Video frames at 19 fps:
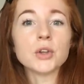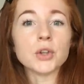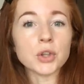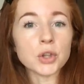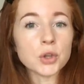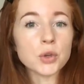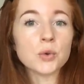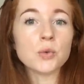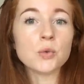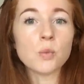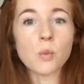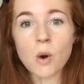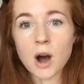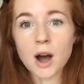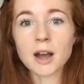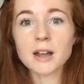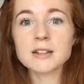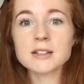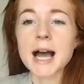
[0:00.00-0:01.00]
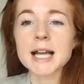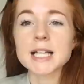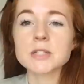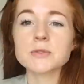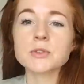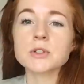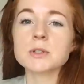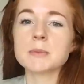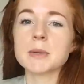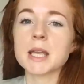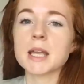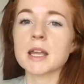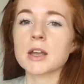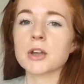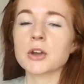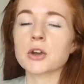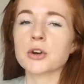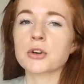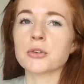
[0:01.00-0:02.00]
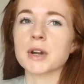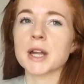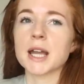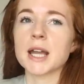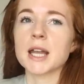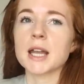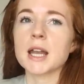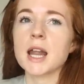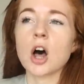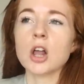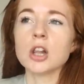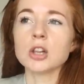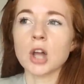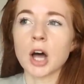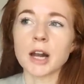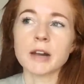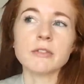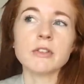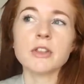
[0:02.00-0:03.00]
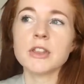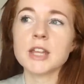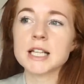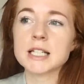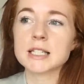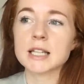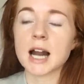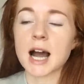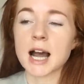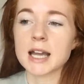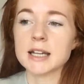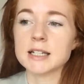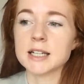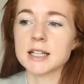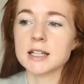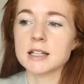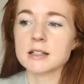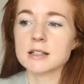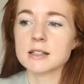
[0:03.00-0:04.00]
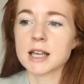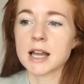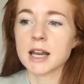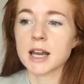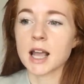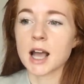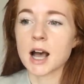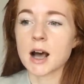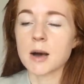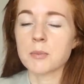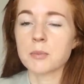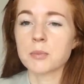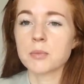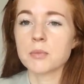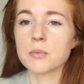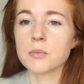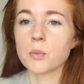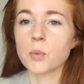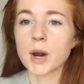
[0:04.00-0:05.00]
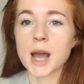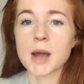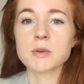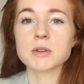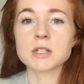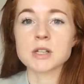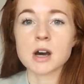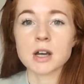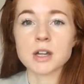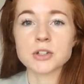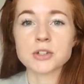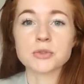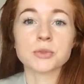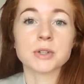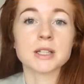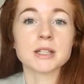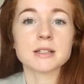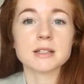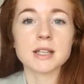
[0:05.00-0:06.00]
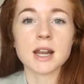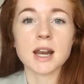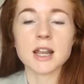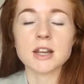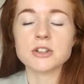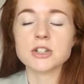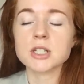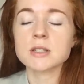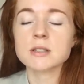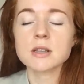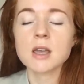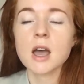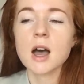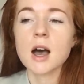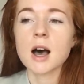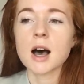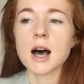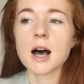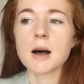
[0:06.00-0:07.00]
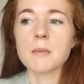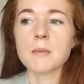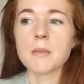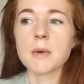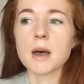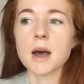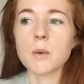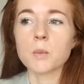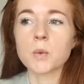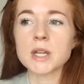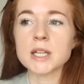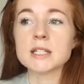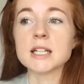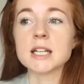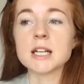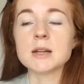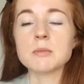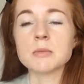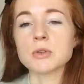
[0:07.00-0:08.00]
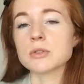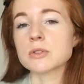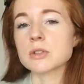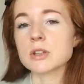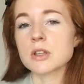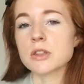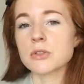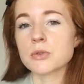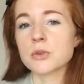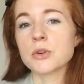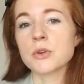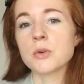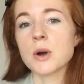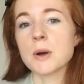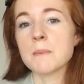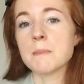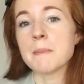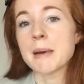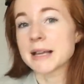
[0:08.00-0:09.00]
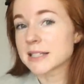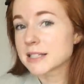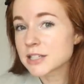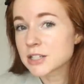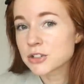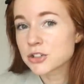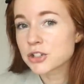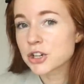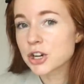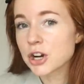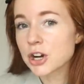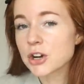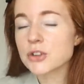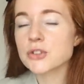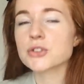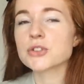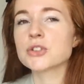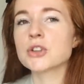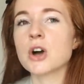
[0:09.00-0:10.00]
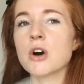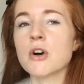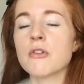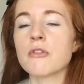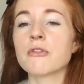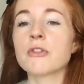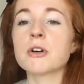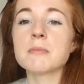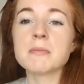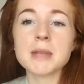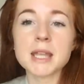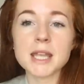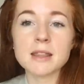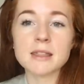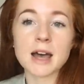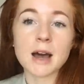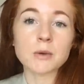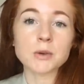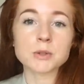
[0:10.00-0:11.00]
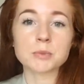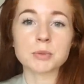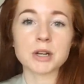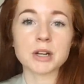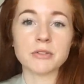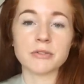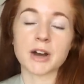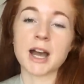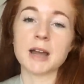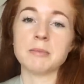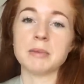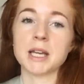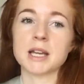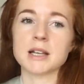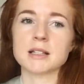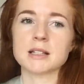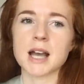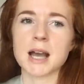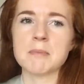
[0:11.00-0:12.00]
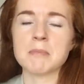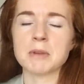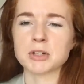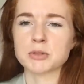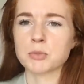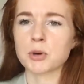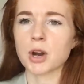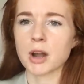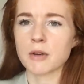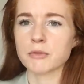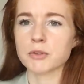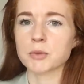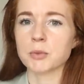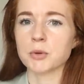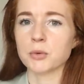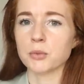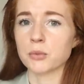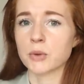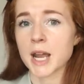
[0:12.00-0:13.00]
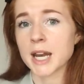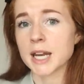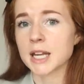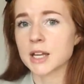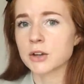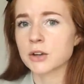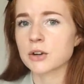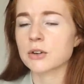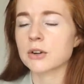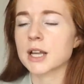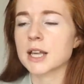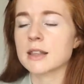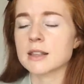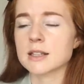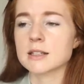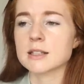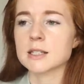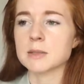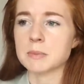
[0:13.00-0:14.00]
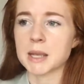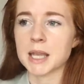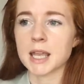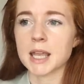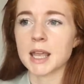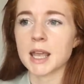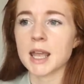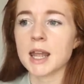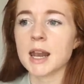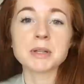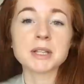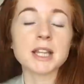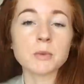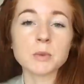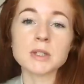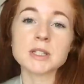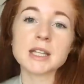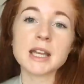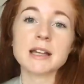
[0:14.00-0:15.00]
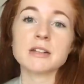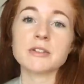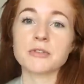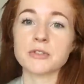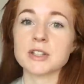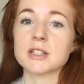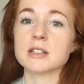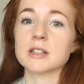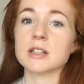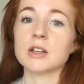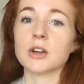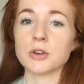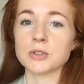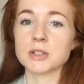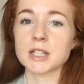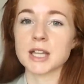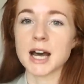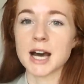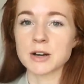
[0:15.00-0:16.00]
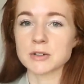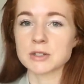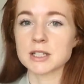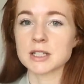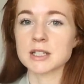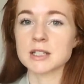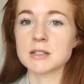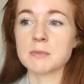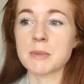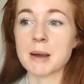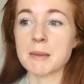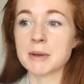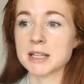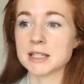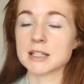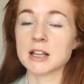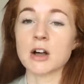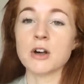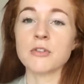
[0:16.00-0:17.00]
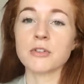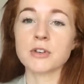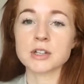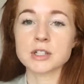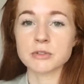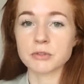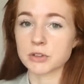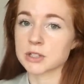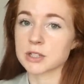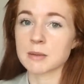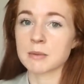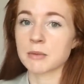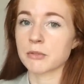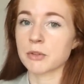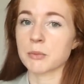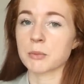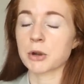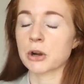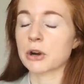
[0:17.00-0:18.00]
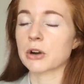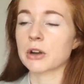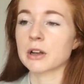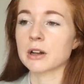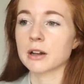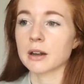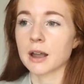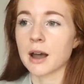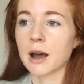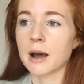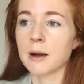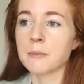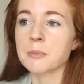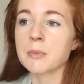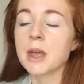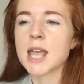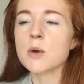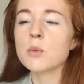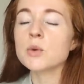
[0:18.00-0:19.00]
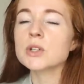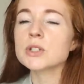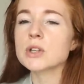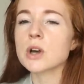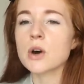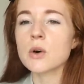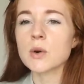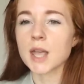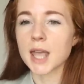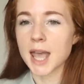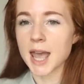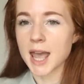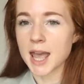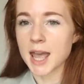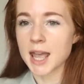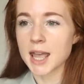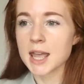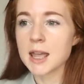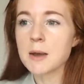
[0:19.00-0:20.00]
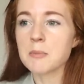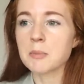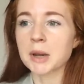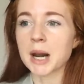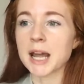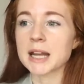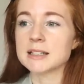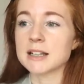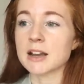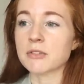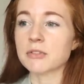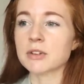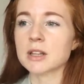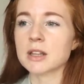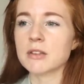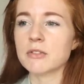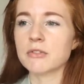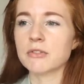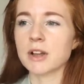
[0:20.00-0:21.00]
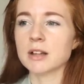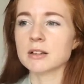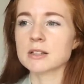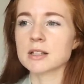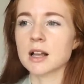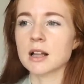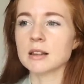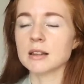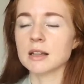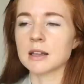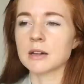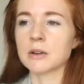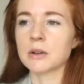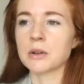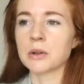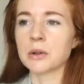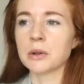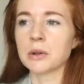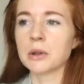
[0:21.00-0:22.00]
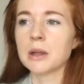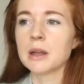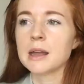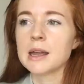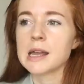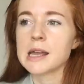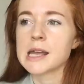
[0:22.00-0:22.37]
you want. As for speaking in Korean, a lot of the things that I did setting up when I was talking to real estate agents, we did it mostly through Messenger. So for me, that was pretty fine because I'm much more comfortable writing Korean than speaking it. But then once I had to physically go to the houses by myself, because for some of them, Kurt couldn't come, it was okay, but I definitely felt a little